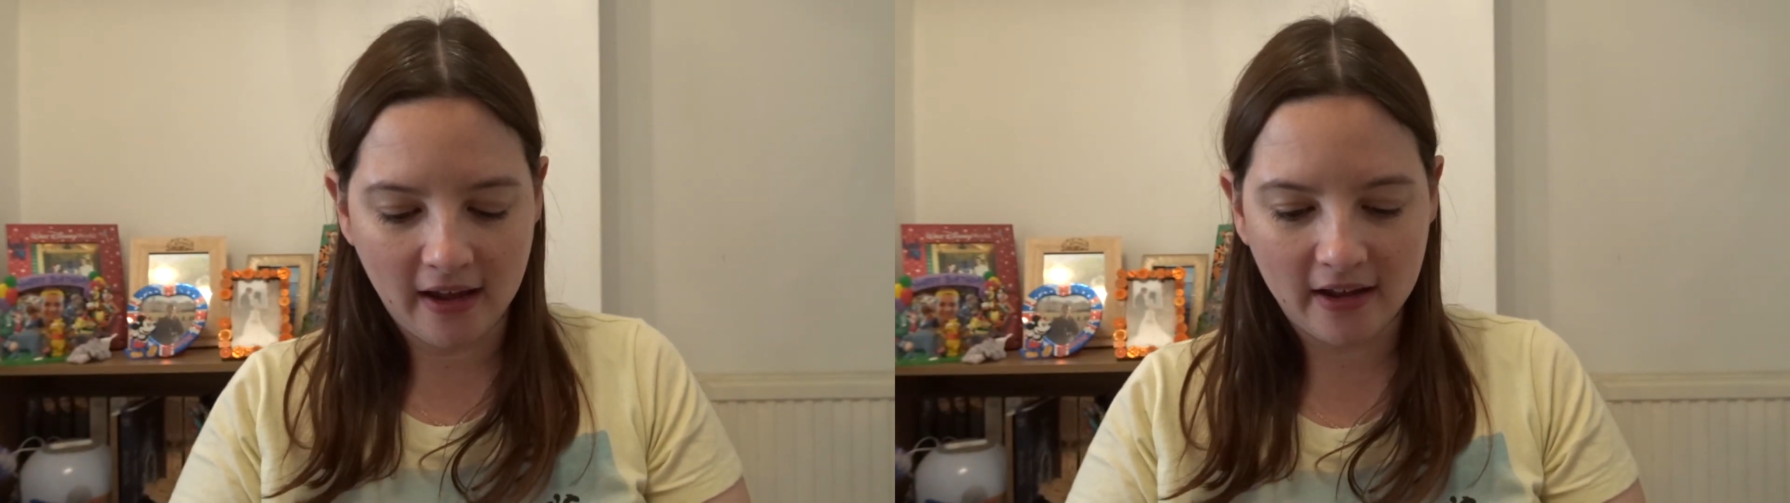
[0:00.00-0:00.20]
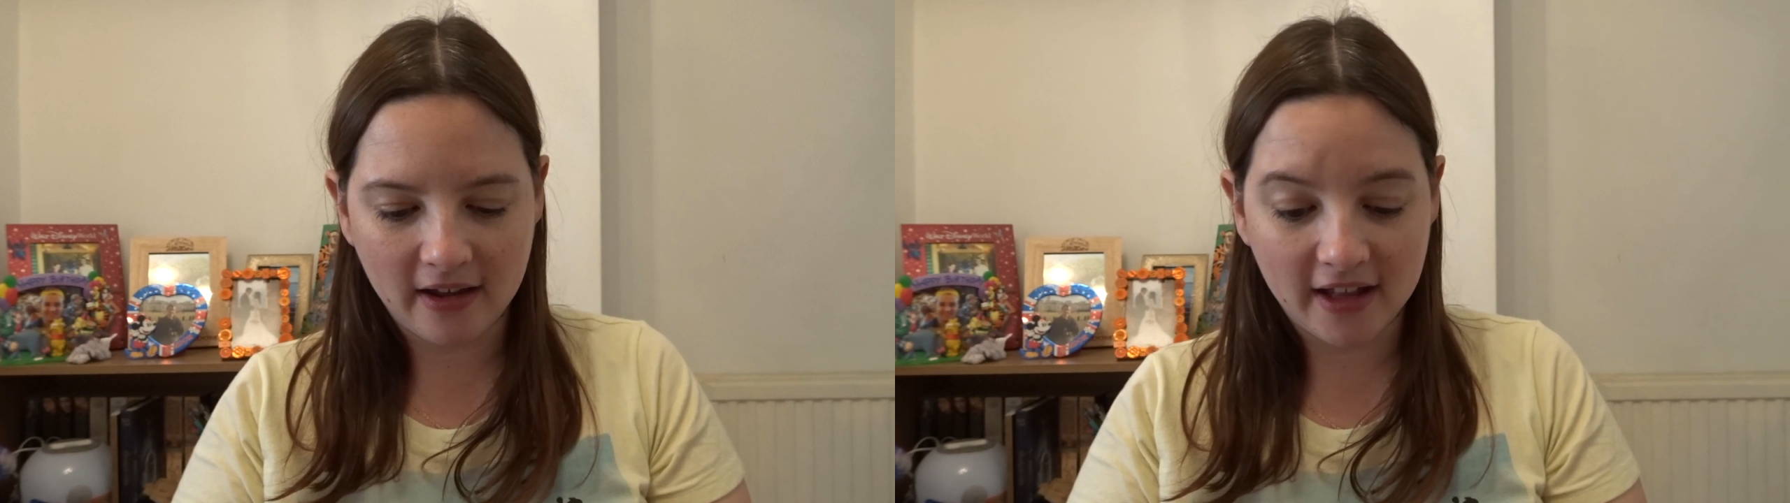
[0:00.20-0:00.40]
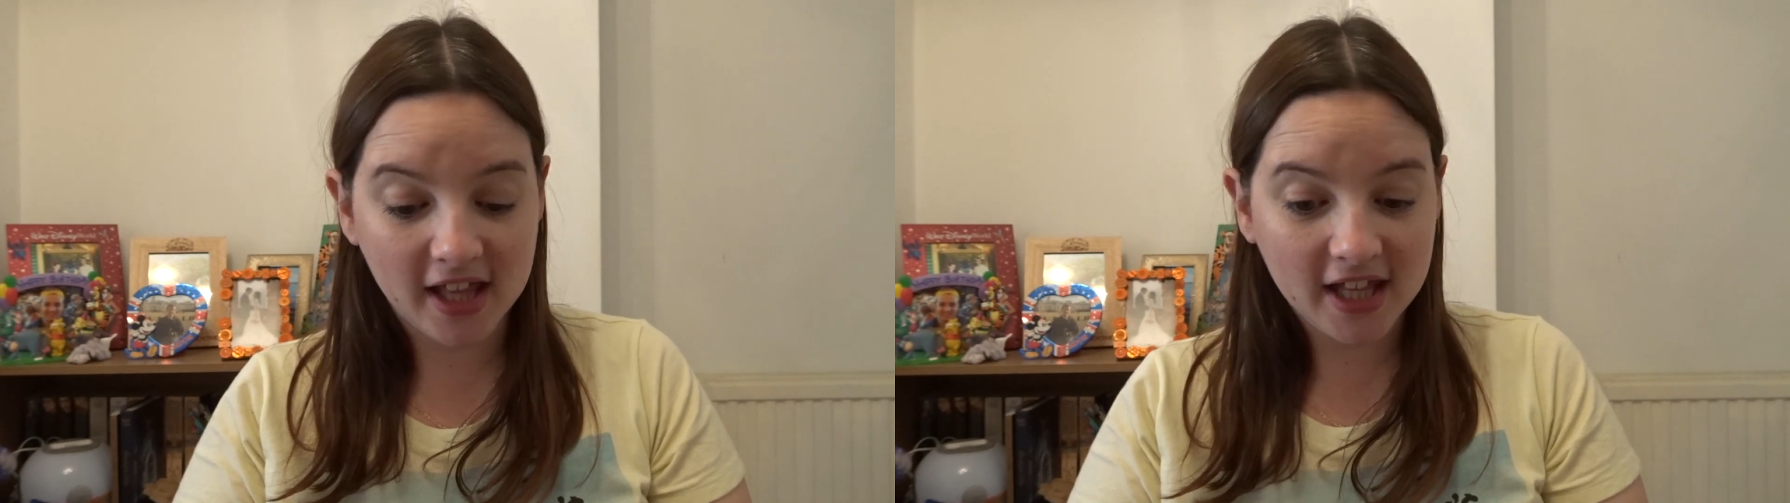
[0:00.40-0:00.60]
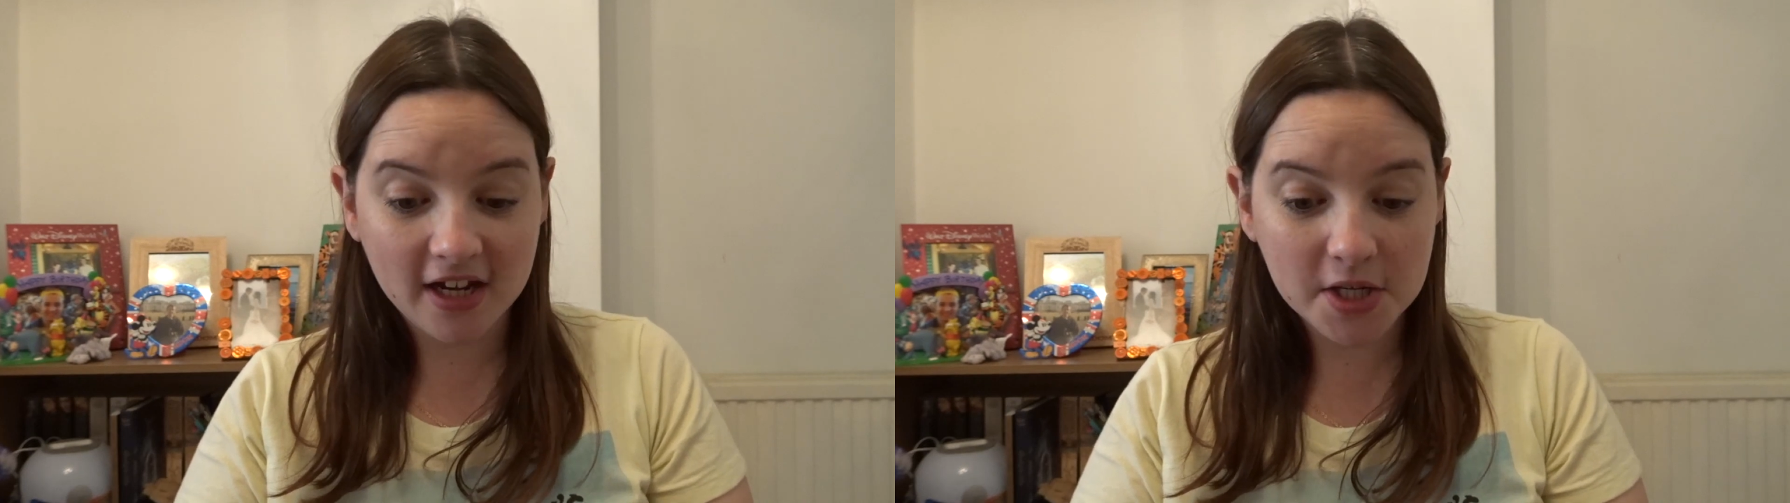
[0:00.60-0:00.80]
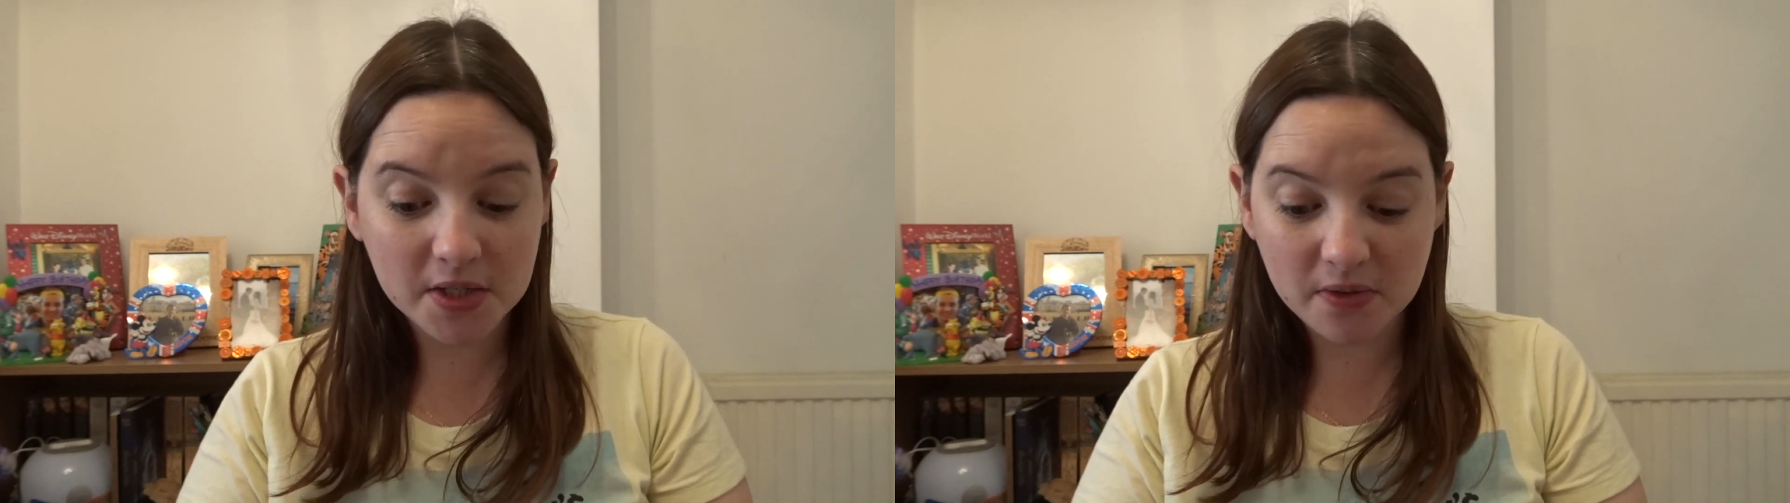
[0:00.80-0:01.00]
Uh, and then
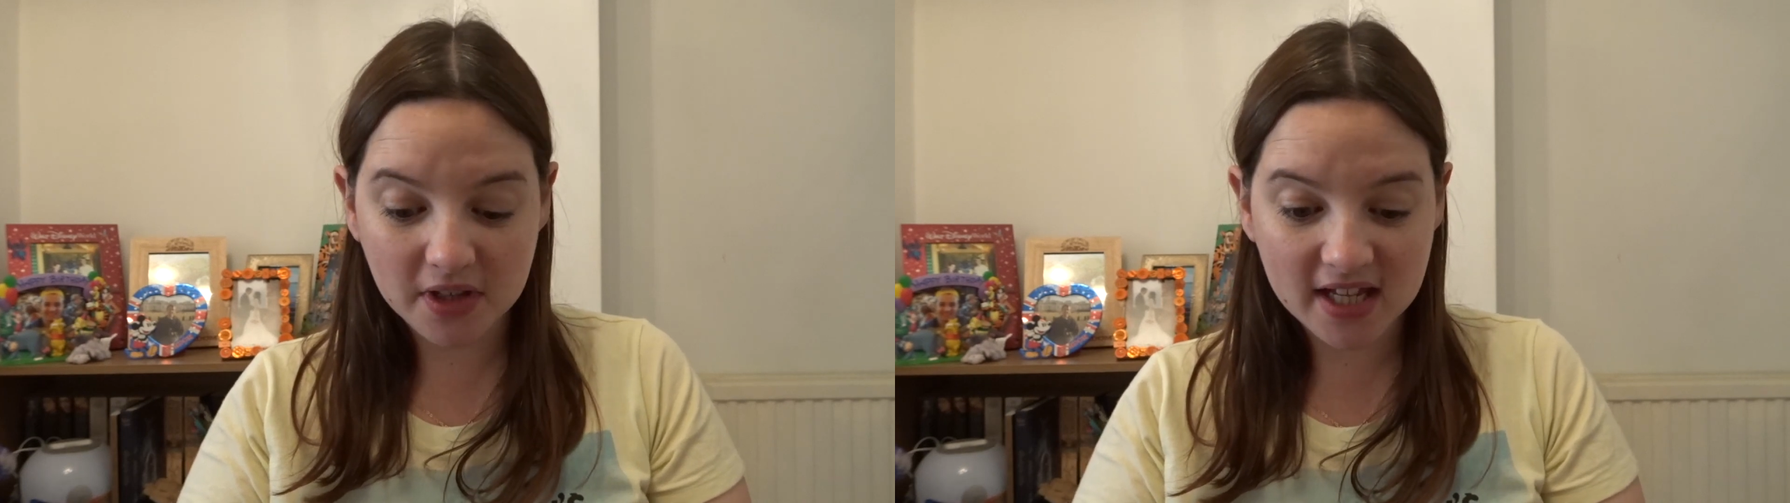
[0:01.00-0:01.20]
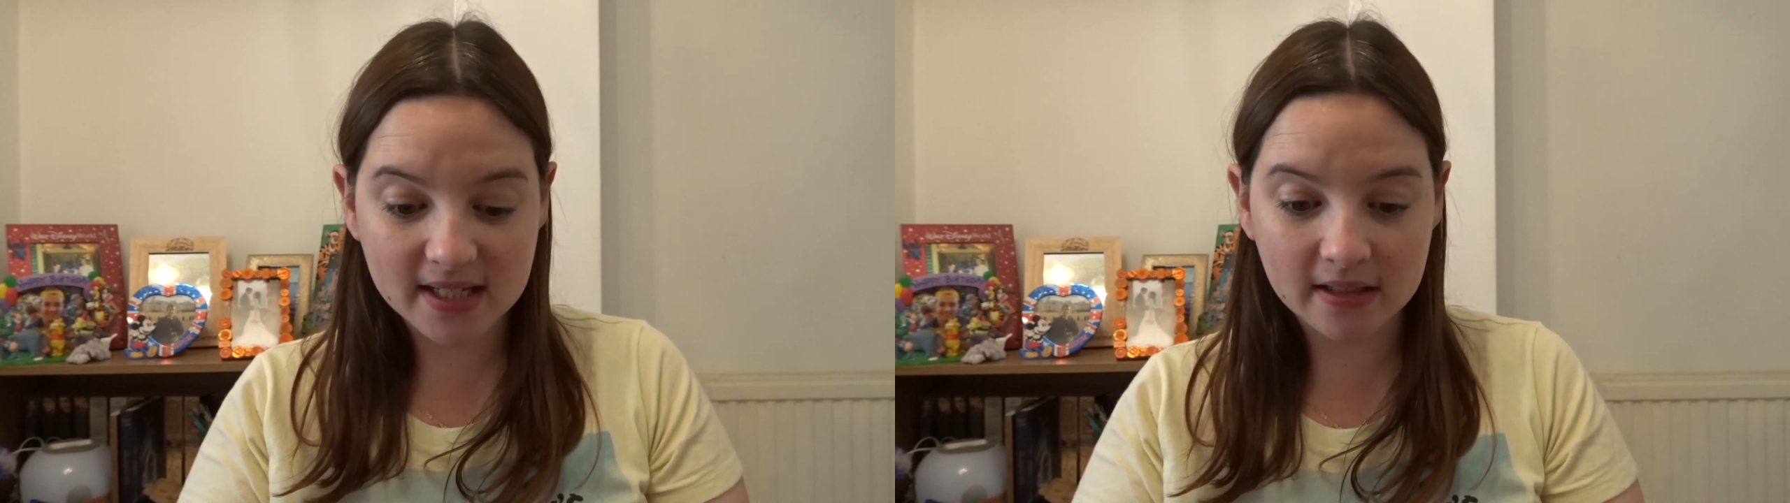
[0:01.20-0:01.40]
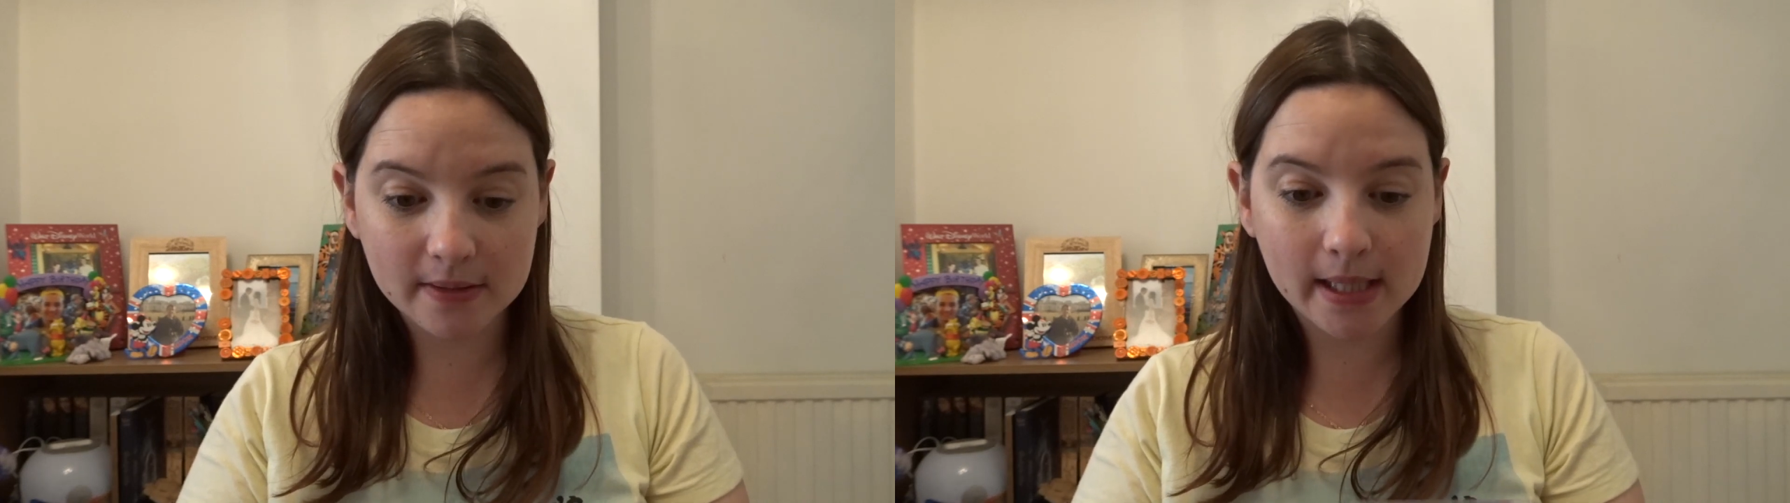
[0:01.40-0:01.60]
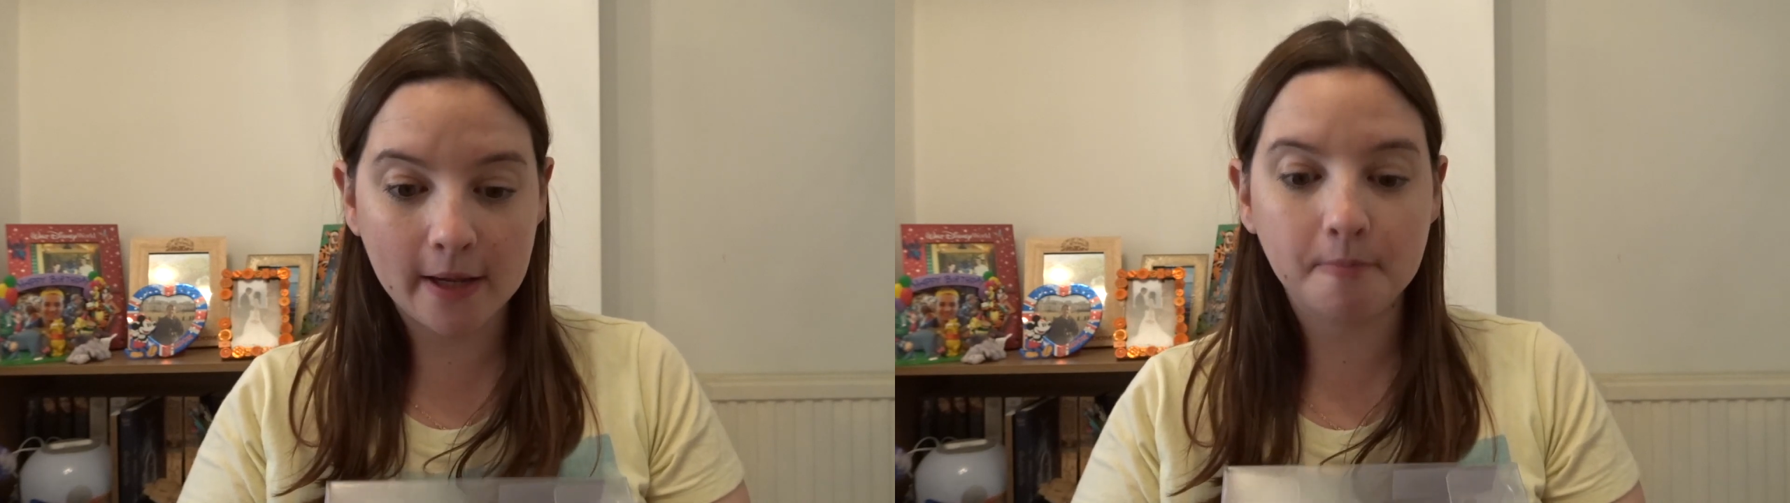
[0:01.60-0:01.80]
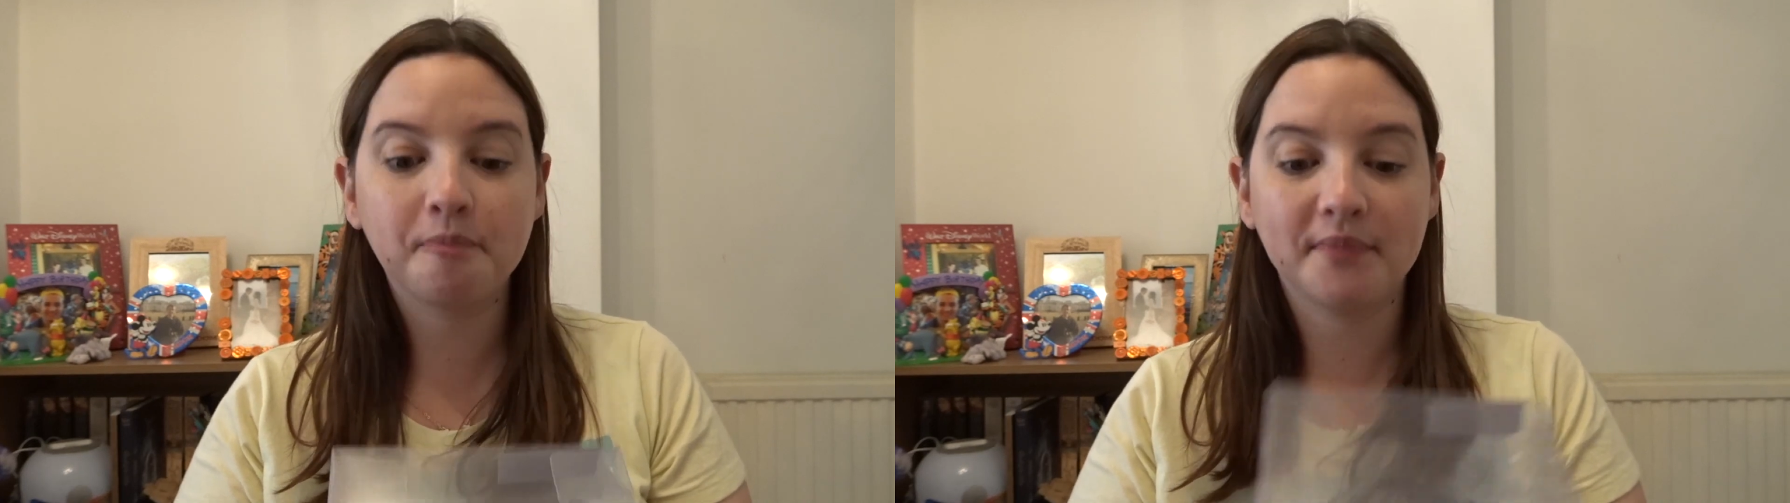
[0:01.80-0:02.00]
I saw this and I was like,